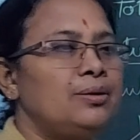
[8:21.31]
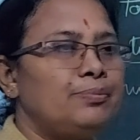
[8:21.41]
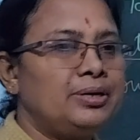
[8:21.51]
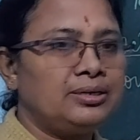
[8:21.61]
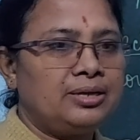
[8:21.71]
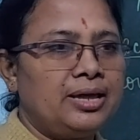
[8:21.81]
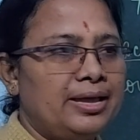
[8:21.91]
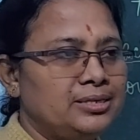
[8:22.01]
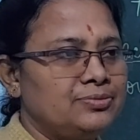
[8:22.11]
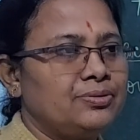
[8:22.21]
But
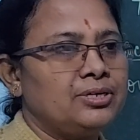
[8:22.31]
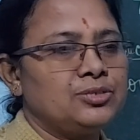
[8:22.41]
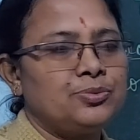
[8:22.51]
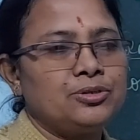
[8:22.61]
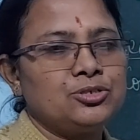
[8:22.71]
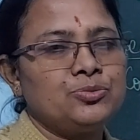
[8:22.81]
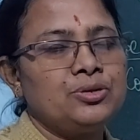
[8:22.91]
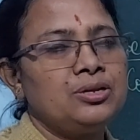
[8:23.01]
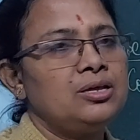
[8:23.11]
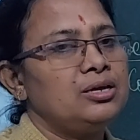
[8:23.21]
as far as
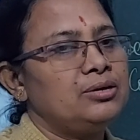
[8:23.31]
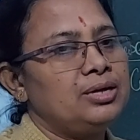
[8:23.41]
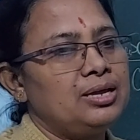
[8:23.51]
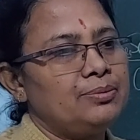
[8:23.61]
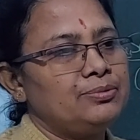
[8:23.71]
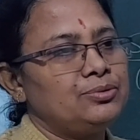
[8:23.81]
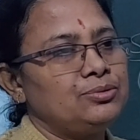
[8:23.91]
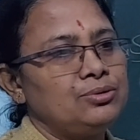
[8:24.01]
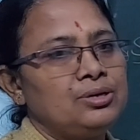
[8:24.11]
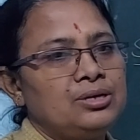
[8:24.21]
possible, we have
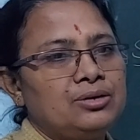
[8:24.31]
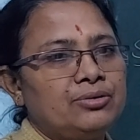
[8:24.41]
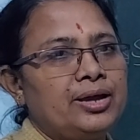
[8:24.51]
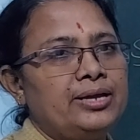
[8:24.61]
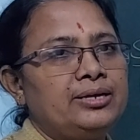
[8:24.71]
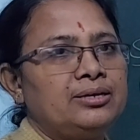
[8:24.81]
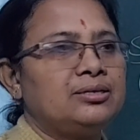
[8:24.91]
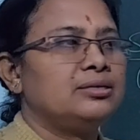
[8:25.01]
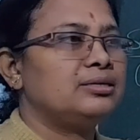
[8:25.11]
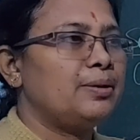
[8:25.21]
to write
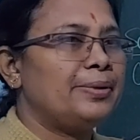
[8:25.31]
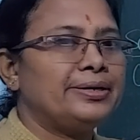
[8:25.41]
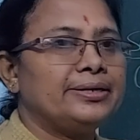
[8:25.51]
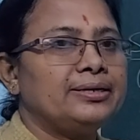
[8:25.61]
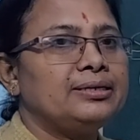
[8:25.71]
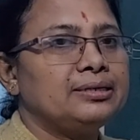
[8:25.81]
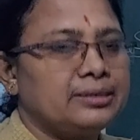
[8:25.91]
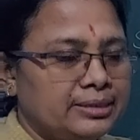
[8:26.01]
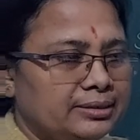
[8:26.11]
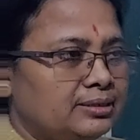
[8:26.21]
grammatically
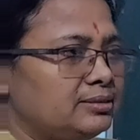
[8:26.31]
correct